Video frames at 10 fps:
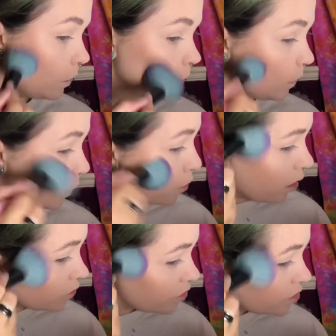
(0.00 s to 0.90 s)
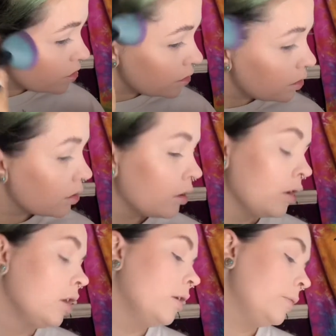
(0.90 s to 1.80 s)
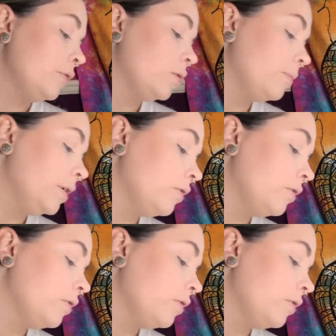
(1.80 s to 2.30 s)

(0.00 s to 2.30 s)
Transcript: You're bronzed, but if you want a bit